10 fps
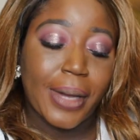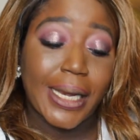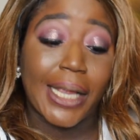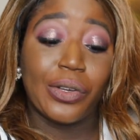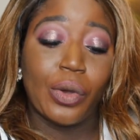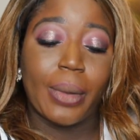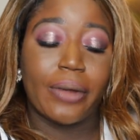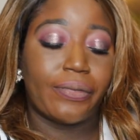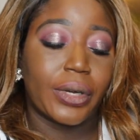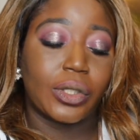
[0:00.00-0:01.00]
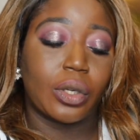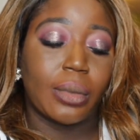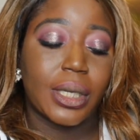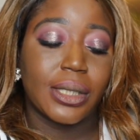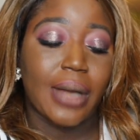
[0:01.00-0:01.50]
And I know my friend
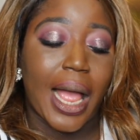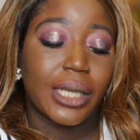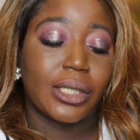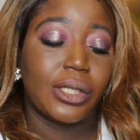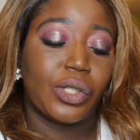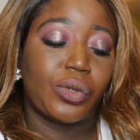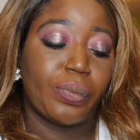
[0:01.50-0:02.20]
Topper is actually